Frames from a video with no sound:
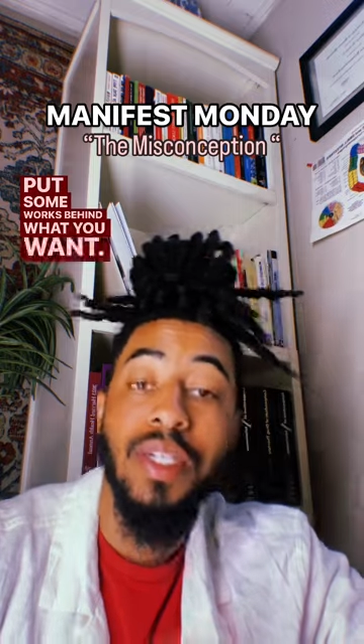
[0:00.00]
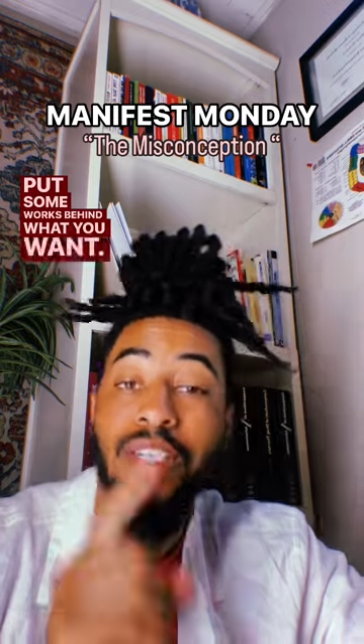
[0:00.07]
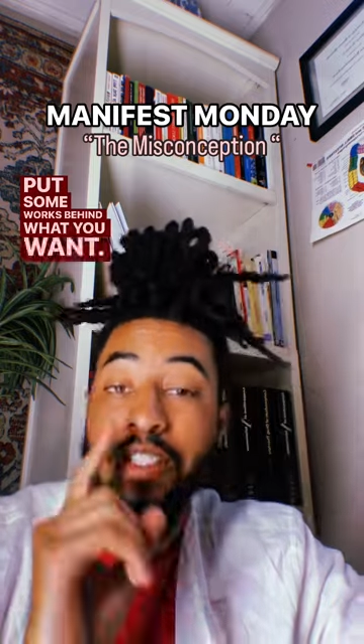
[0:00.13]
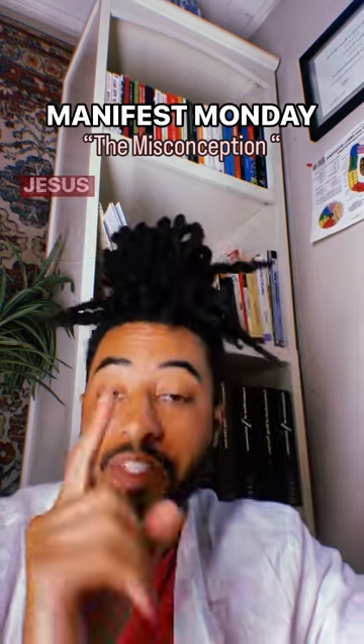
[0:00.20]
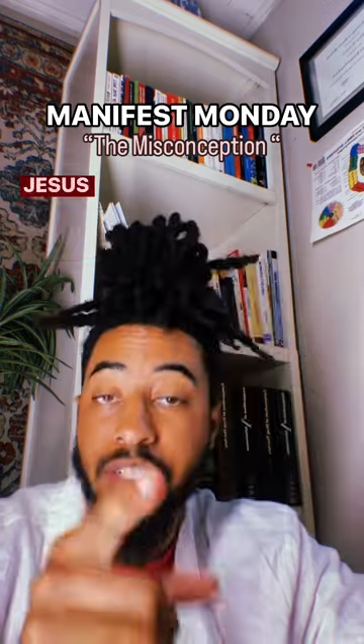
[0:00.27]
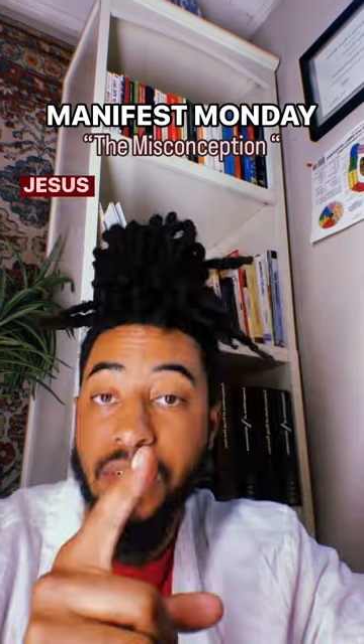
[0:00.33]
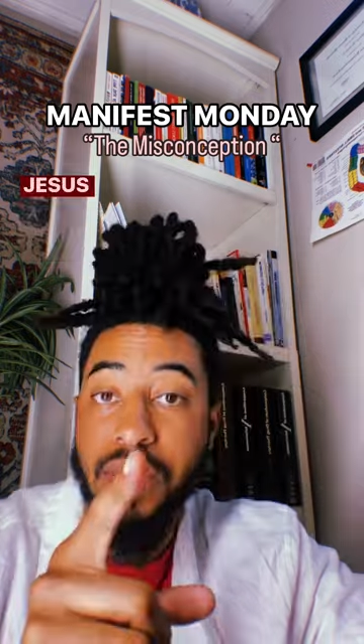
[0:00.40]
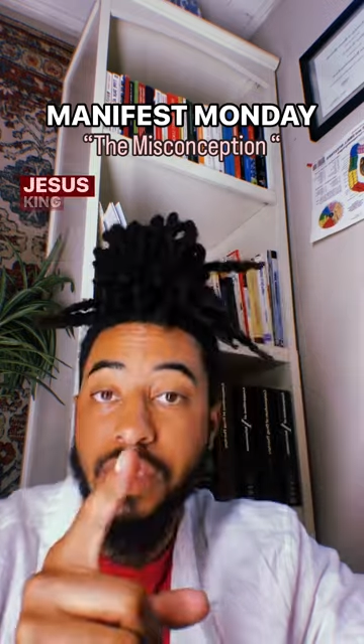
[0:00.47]

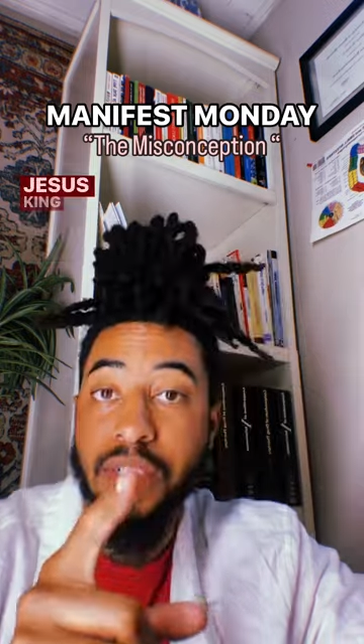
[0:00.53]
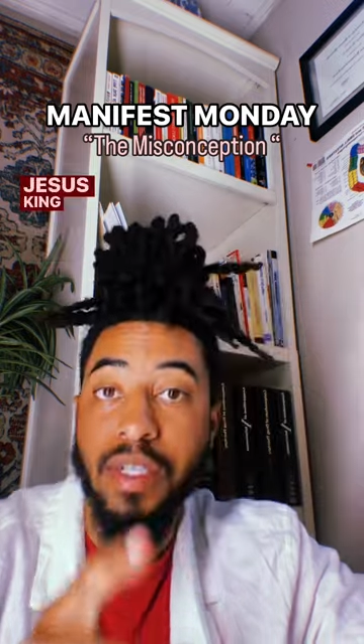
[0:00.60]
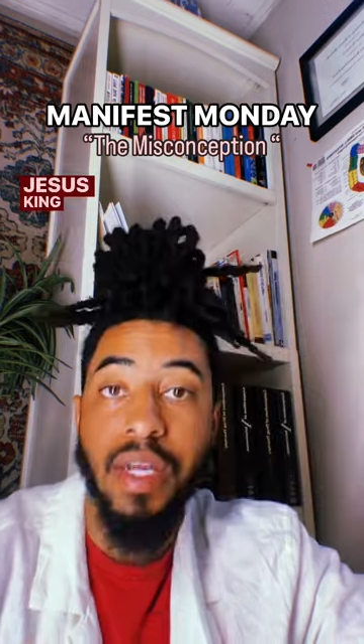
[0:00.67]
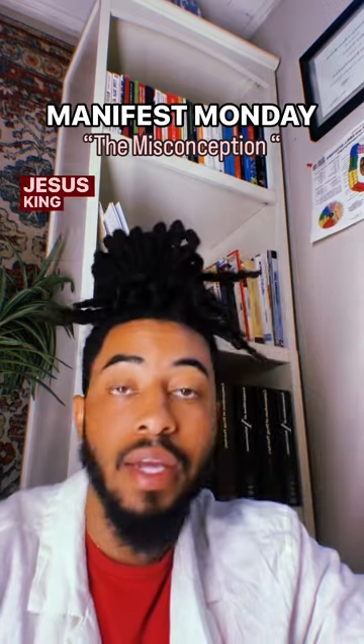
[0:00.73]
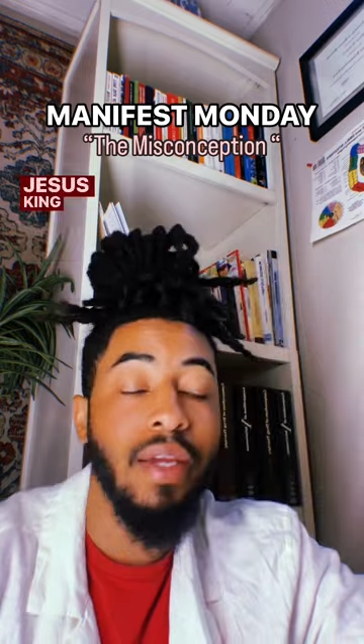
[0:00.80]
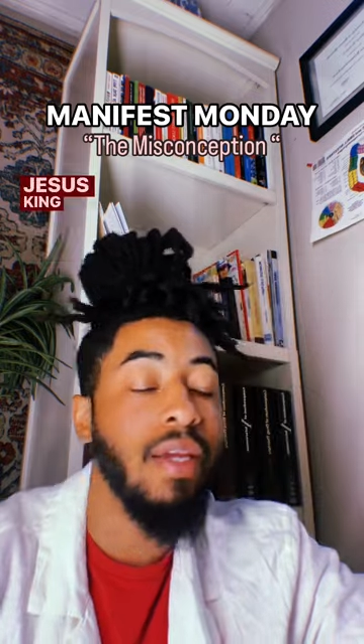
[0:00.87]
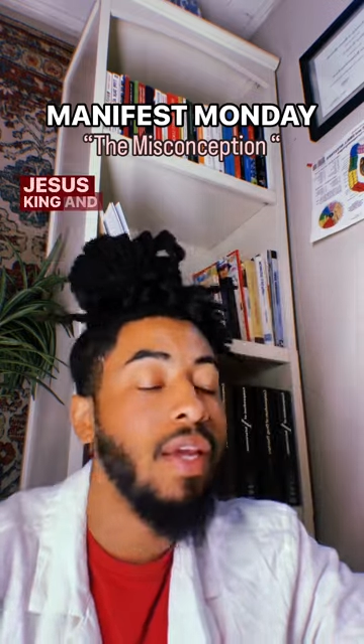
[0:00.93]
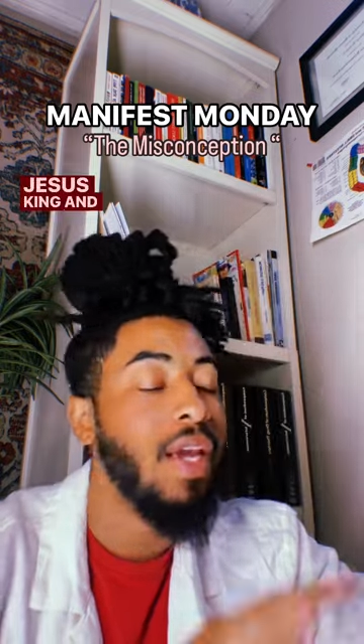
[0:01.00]
Jesus
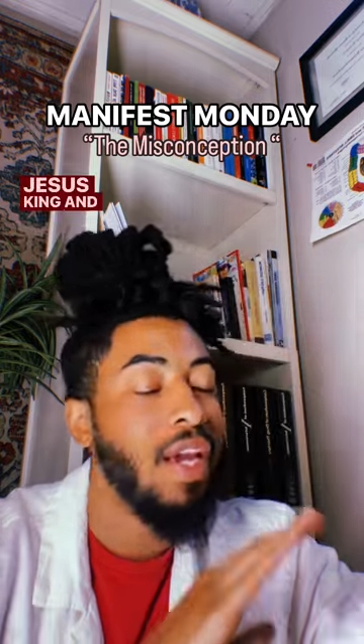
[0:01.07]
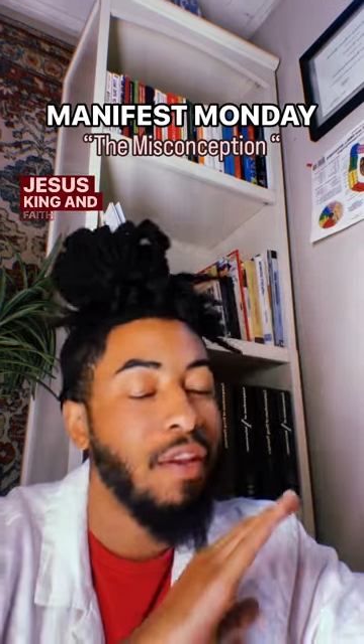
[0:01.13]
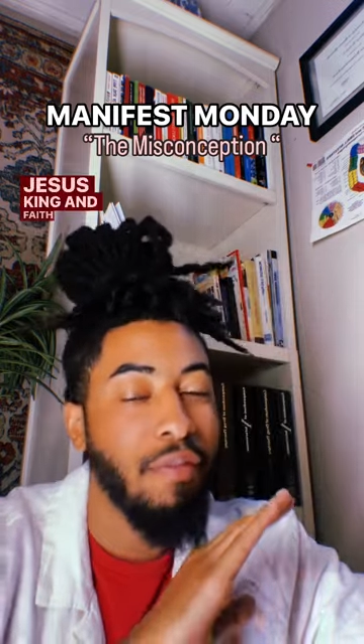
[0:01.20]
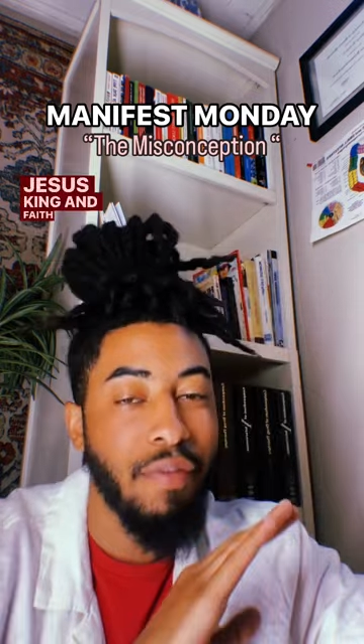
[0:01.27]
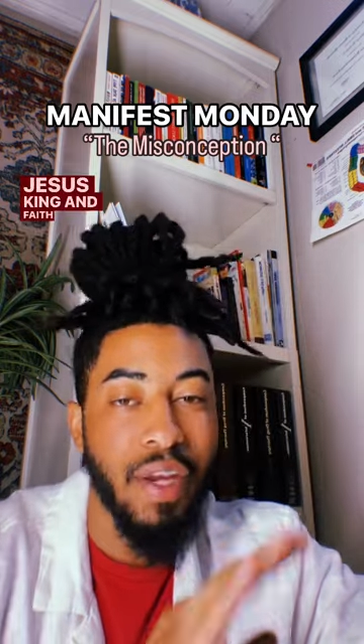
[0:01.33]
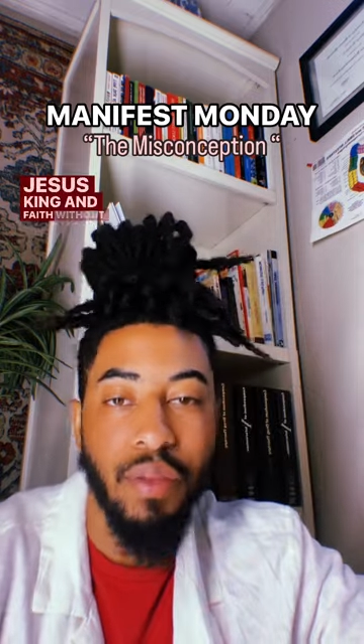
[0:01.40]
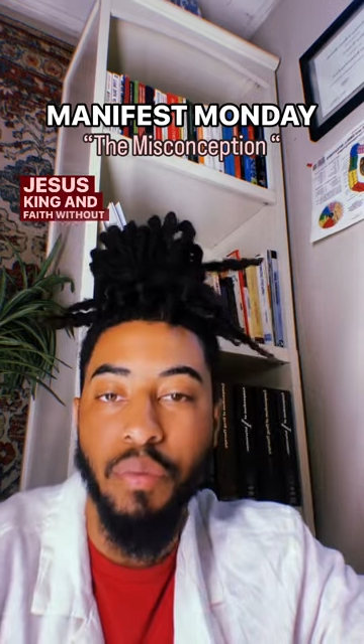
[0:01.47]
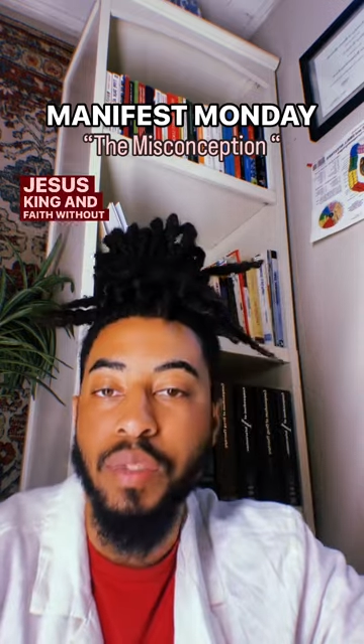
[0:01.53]
King, and
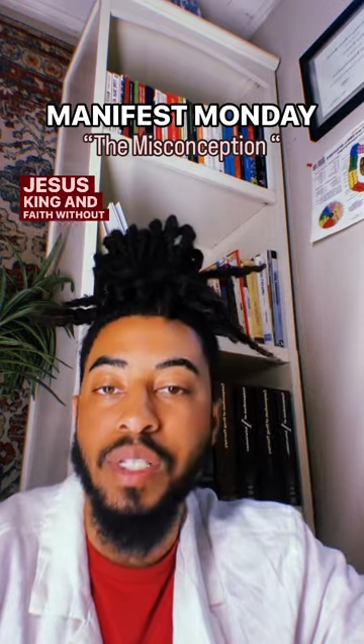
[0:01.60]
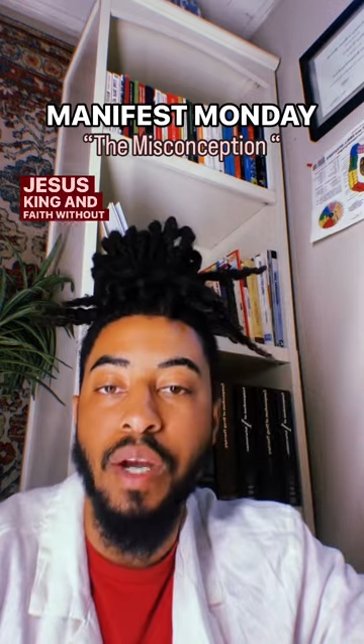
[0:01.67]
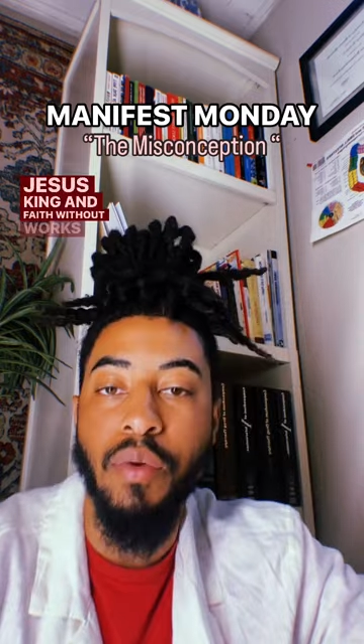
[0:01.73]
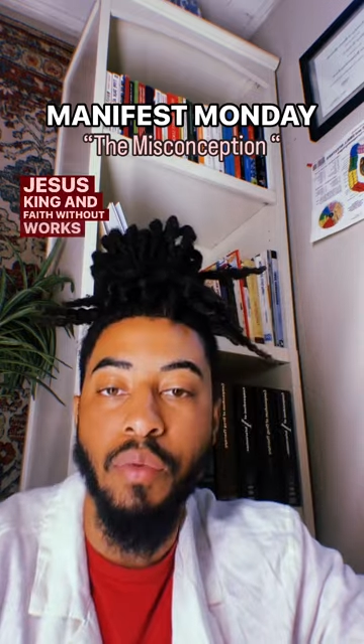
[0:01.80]
faith without